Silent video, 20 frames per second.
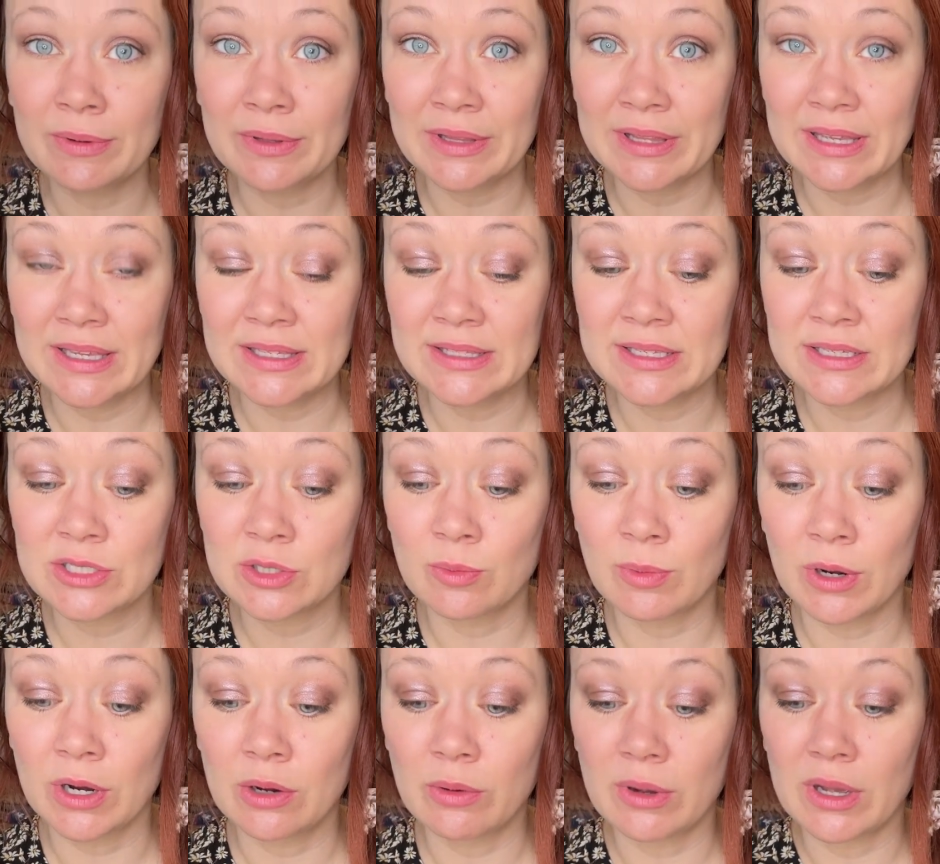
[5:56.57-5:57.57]
really easy to
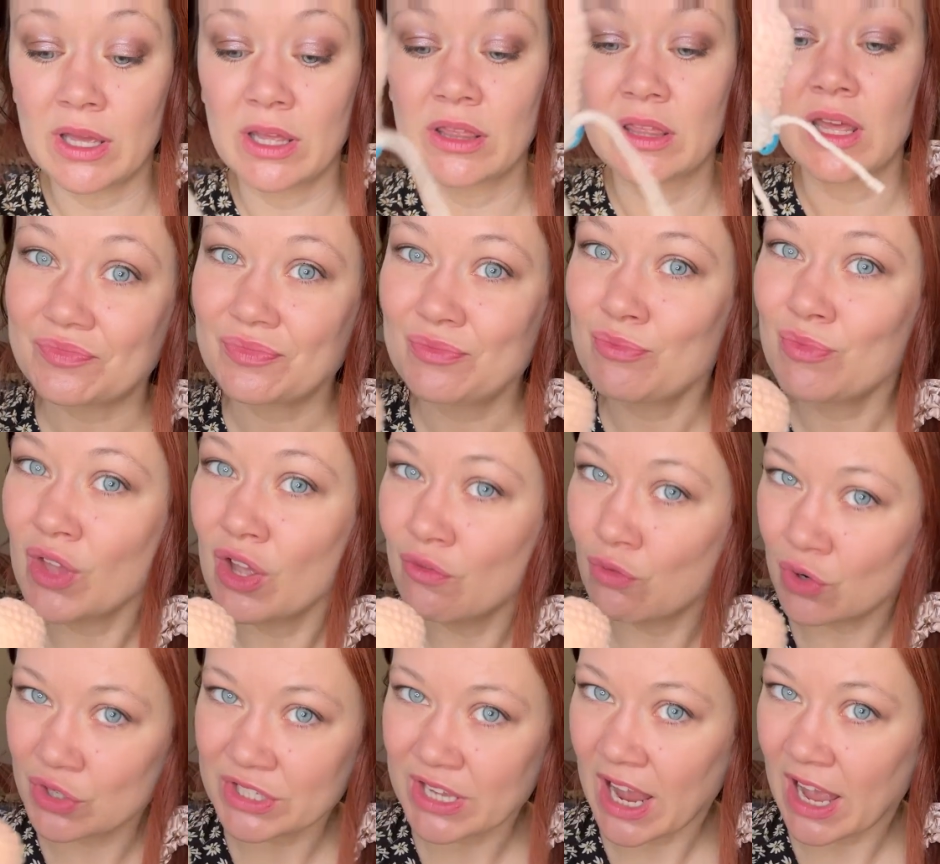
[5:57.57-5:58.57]
work with.
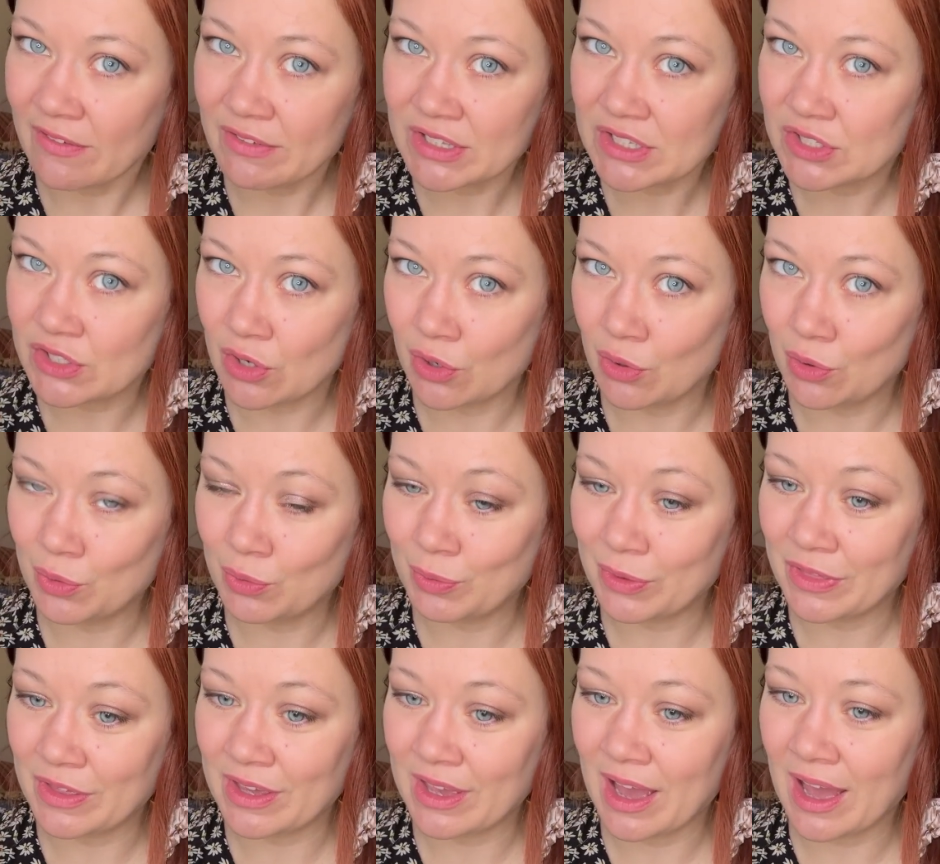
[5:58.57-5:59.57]
Of course, I haven't sewn
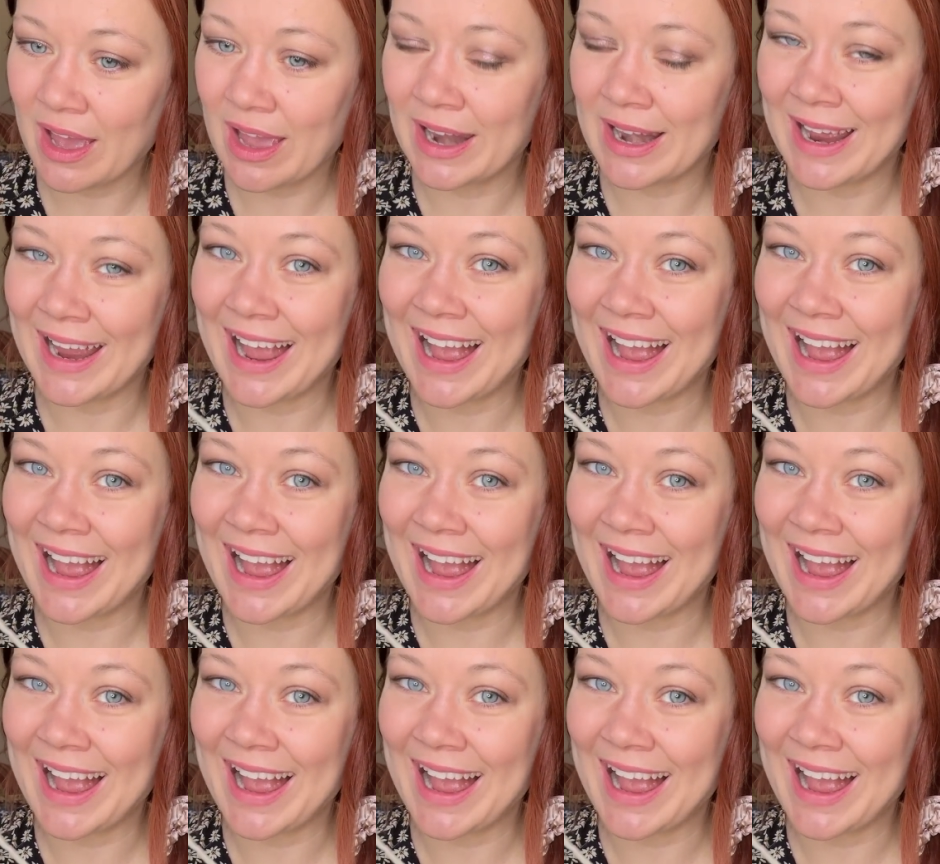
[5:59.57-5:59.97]
with it yet, and I